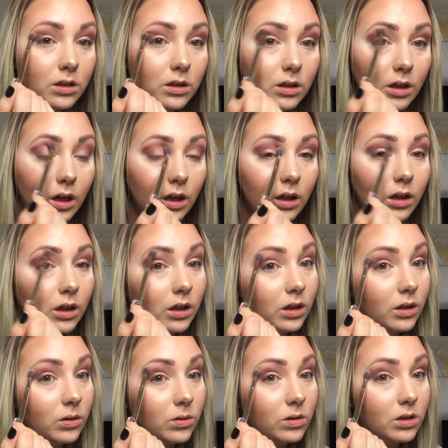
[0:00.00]
to kind of get
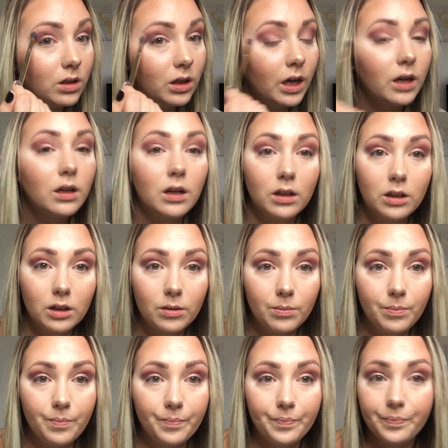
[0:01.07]
used to that color.
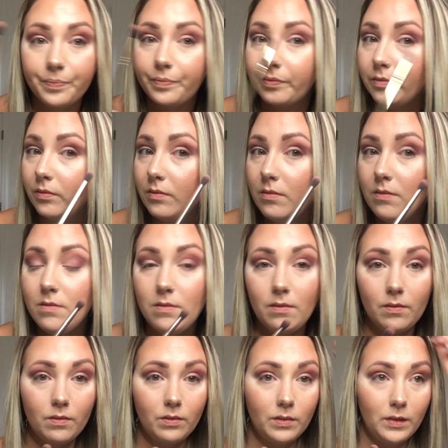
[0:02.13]

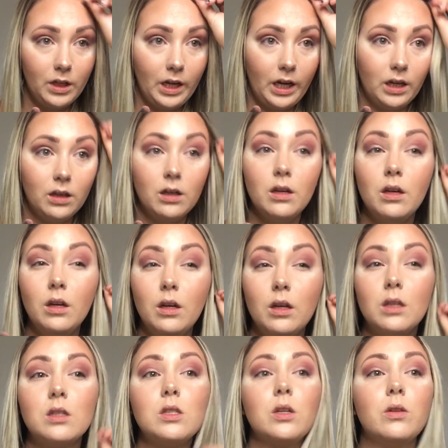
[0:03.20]
Okay,
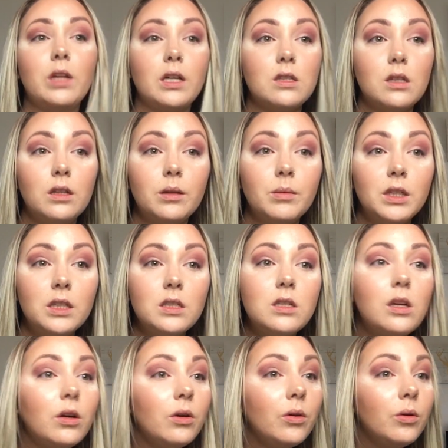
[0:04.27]
so that's all I'm gonna
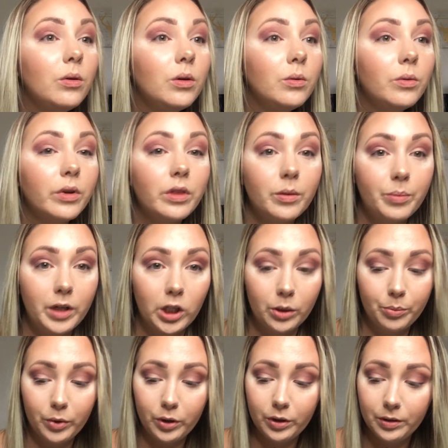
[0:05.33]
do with the
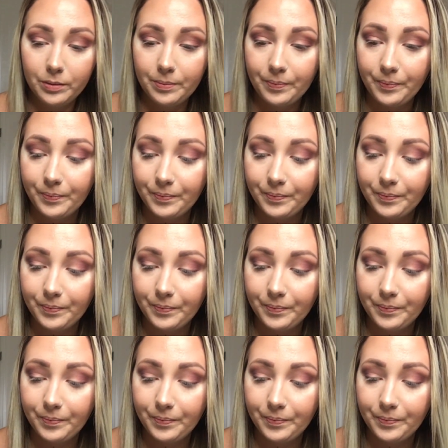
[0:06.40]
purple.